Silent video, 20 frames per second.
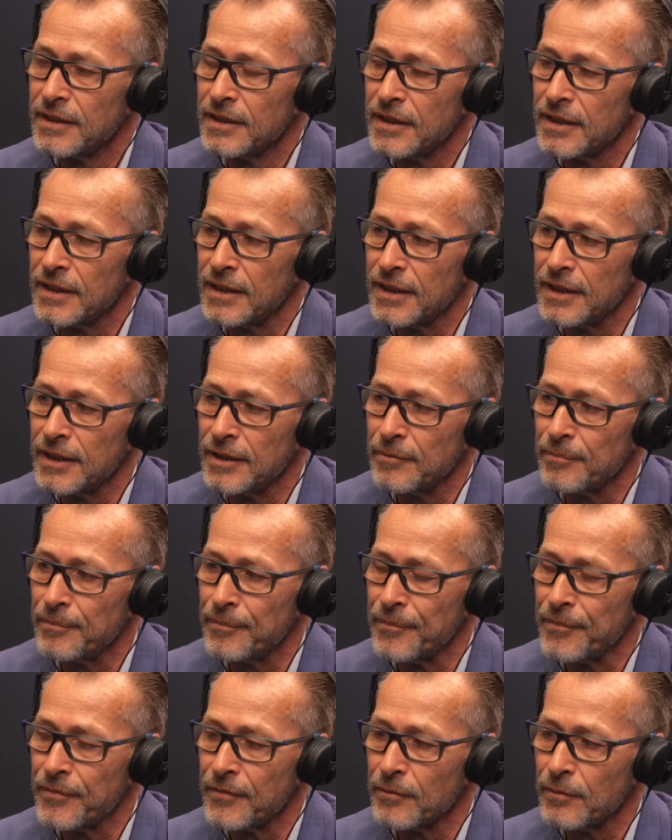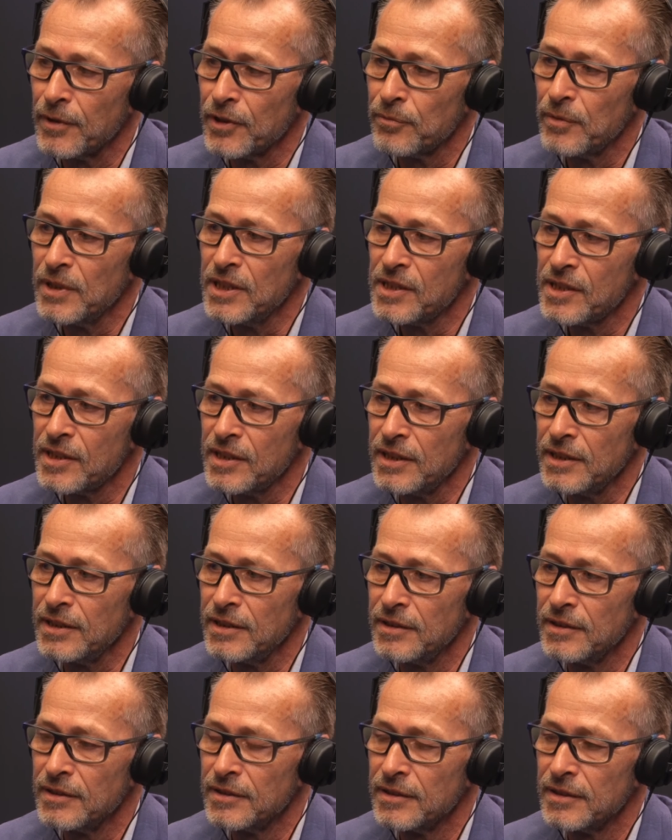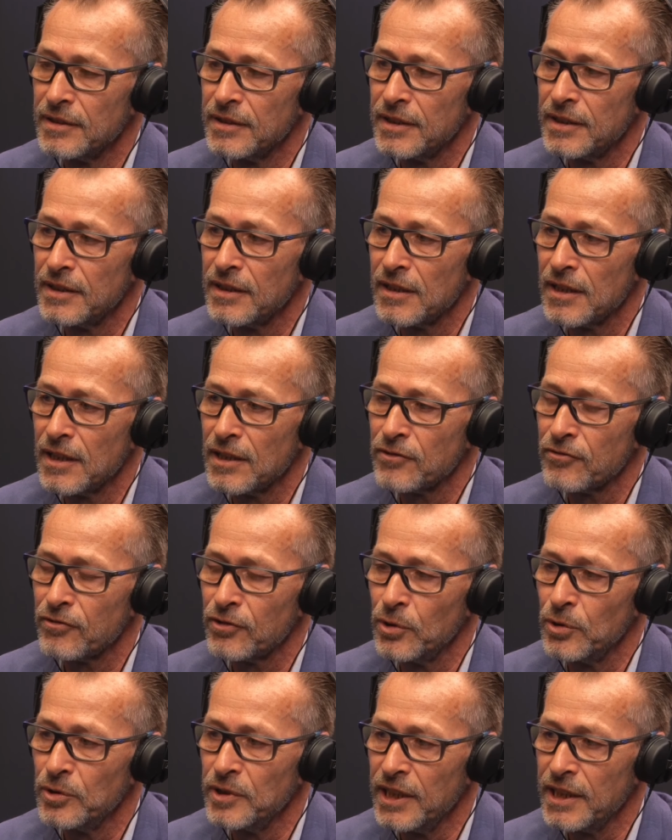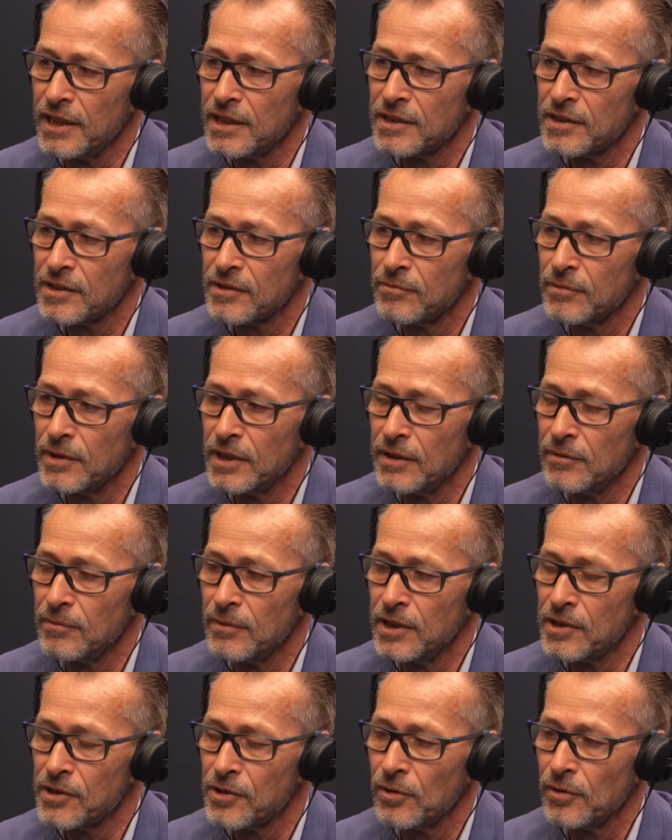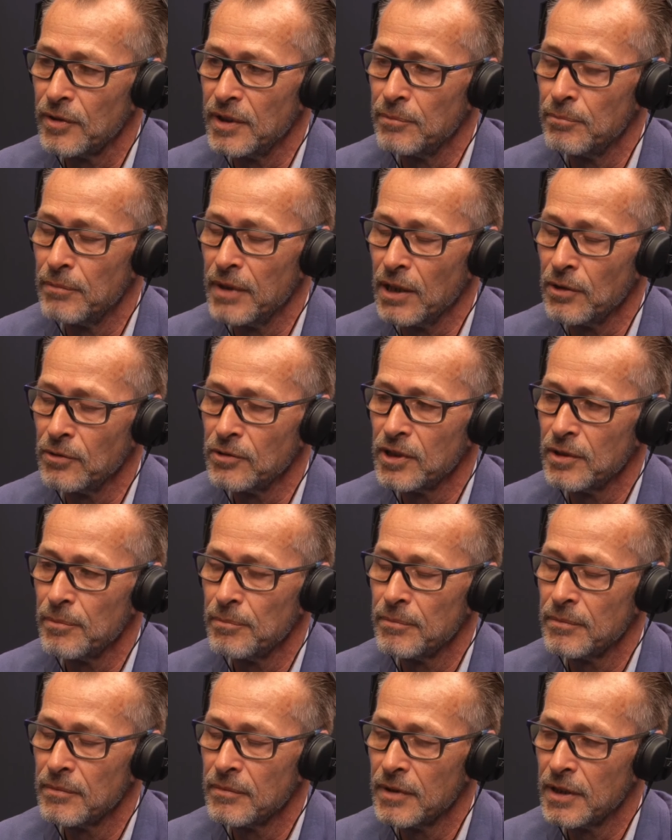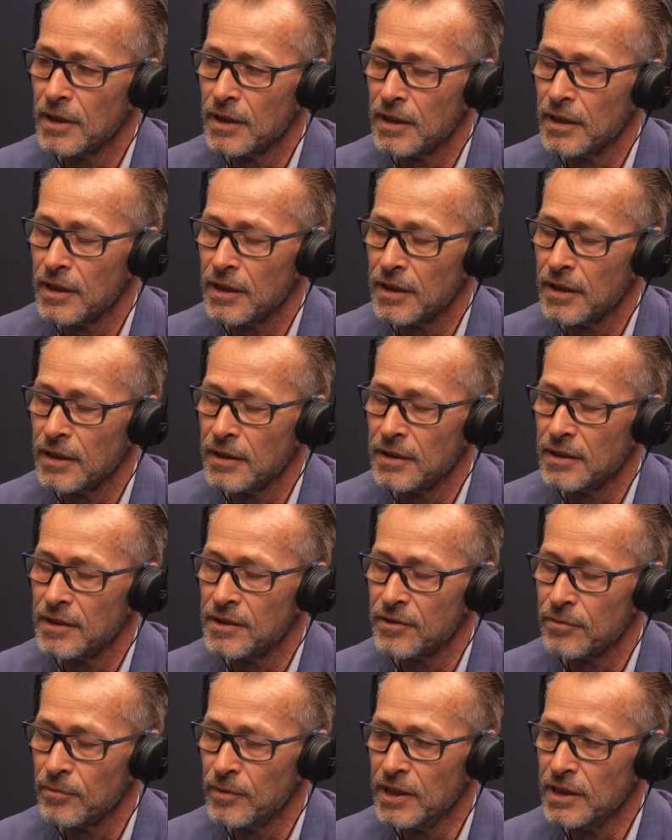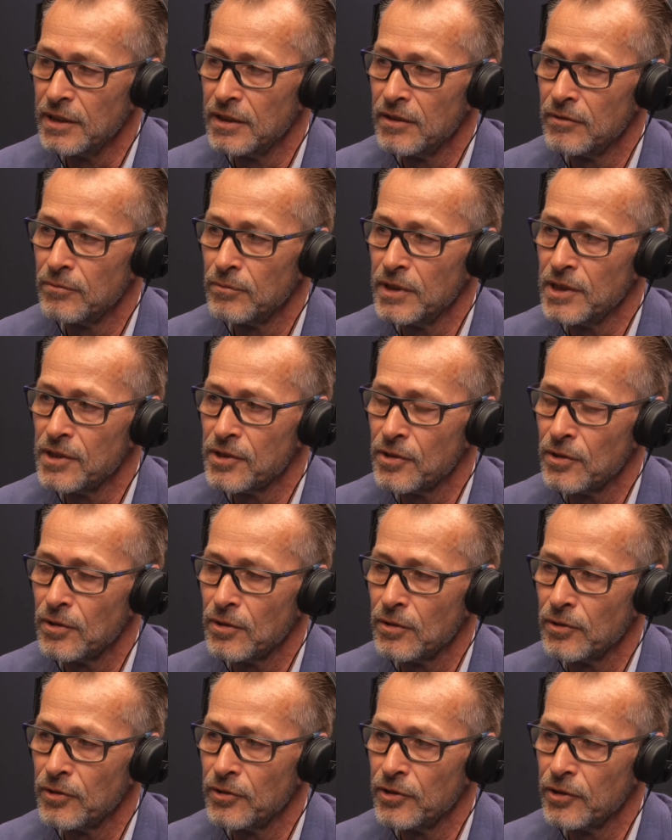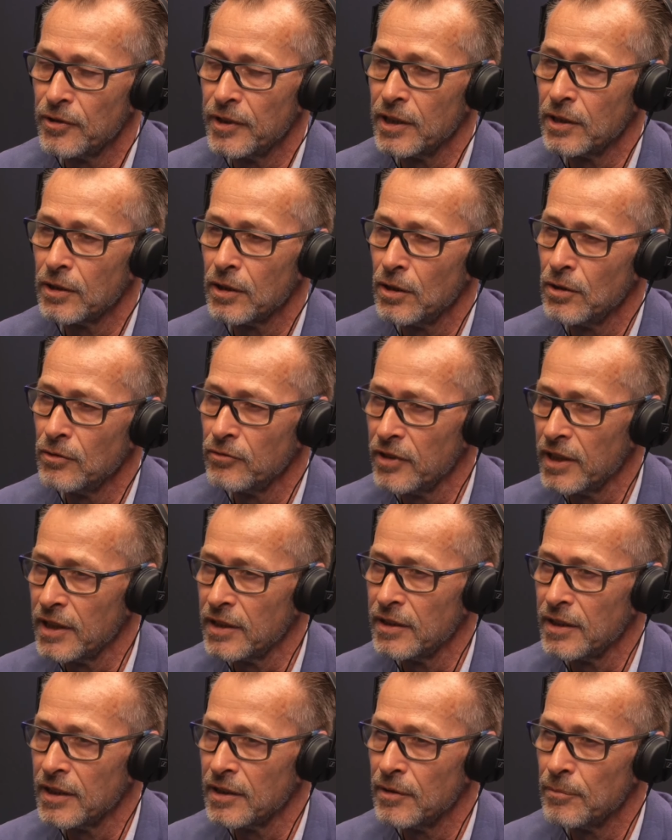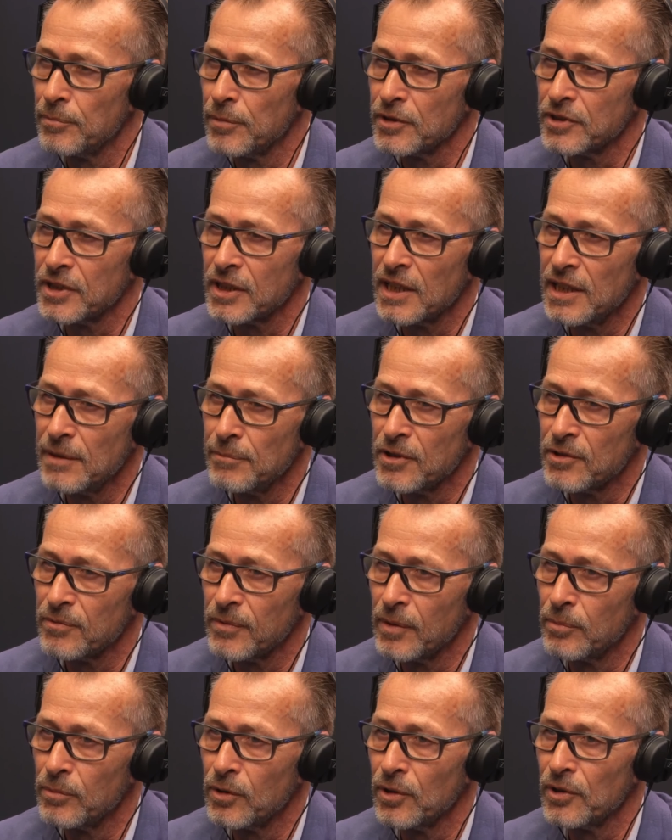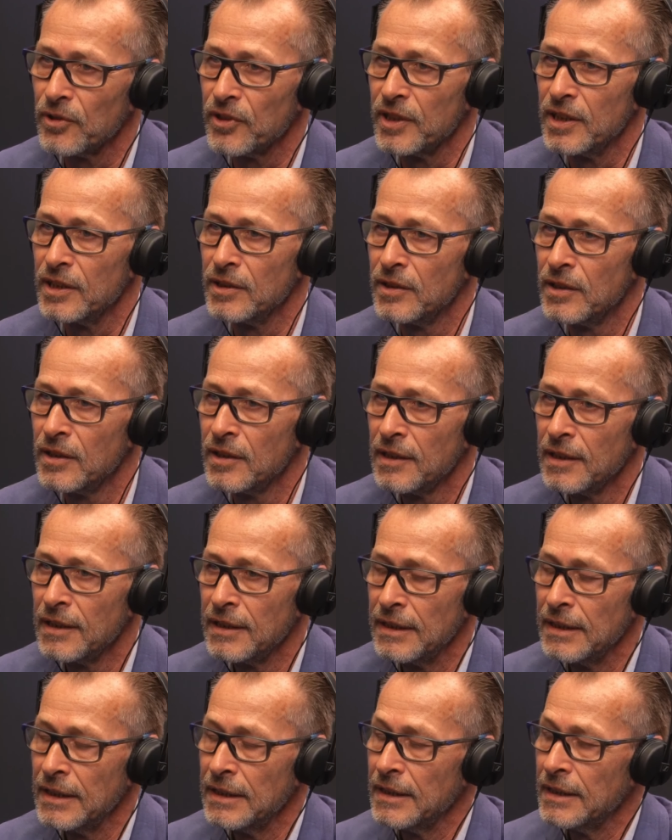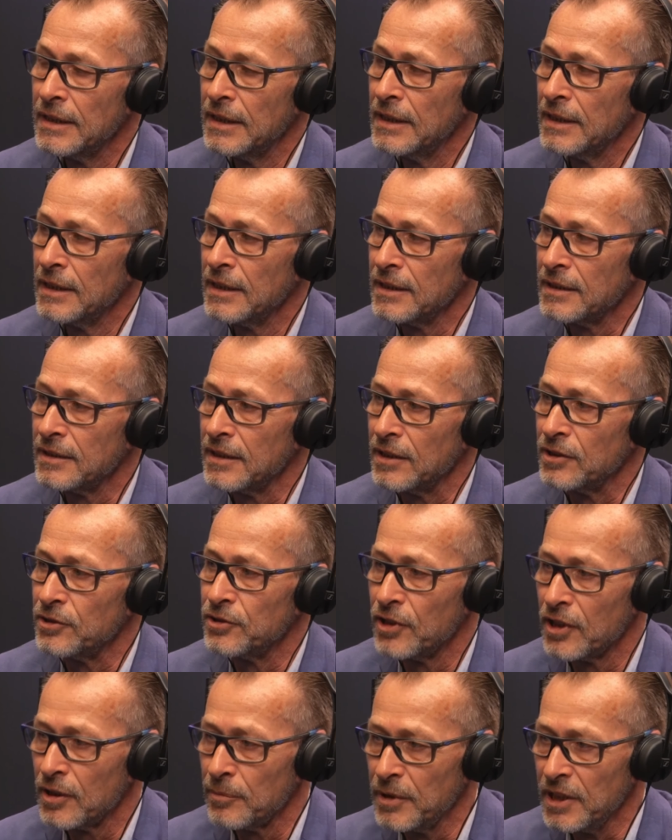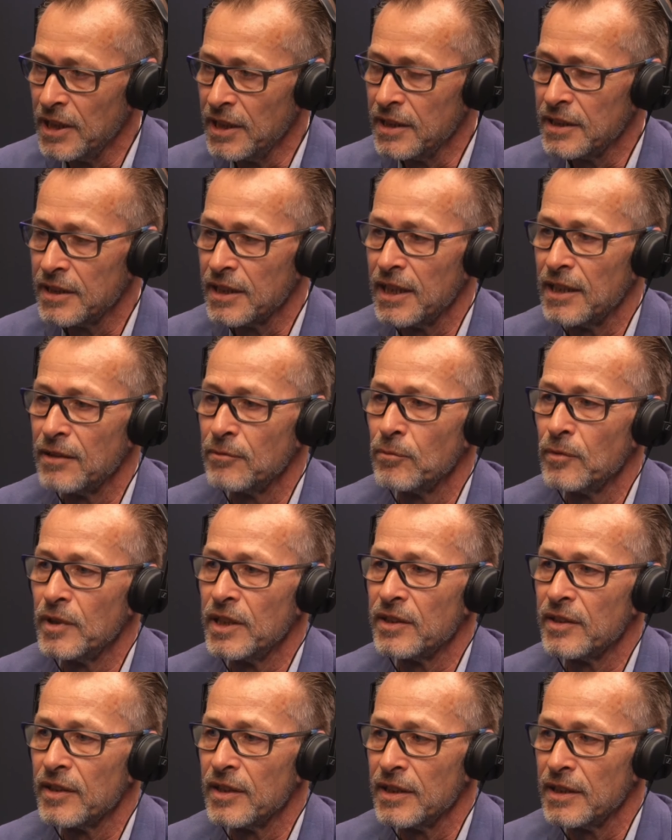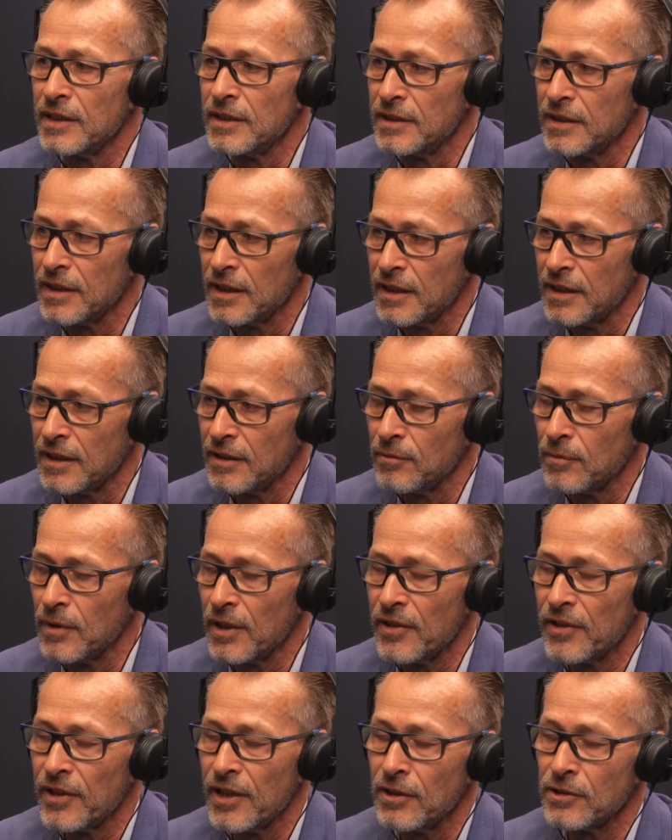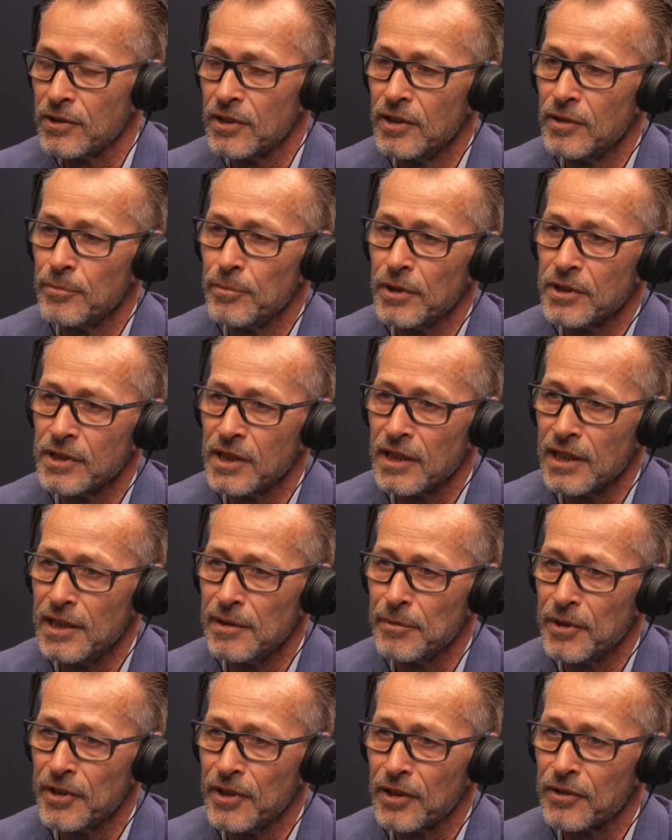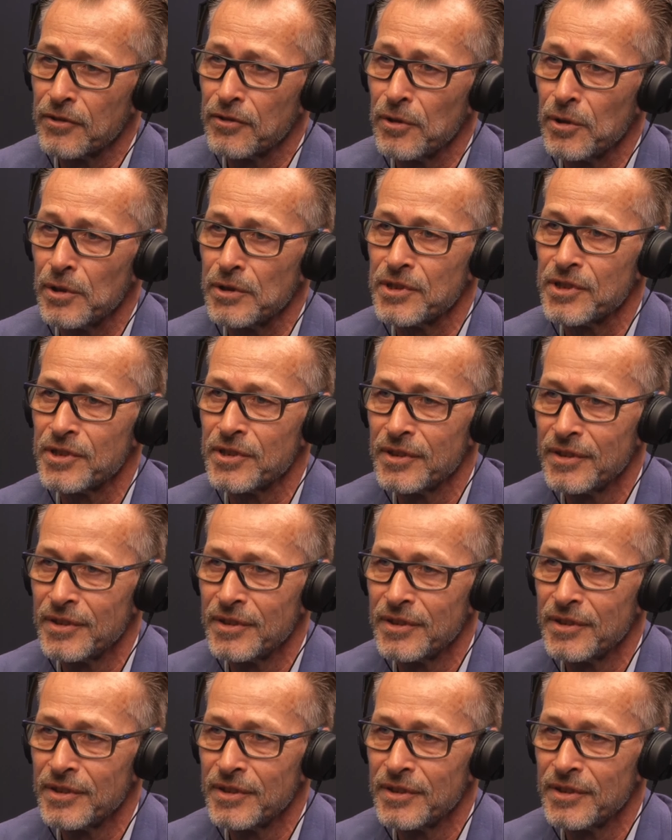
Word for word: um, what we see in the last few years, we, we saw in Belgium uh, and in Sweden, we saw during COVID that deposit limits were brought in. Then Germany came with a, uh, 1,000 deposit limit across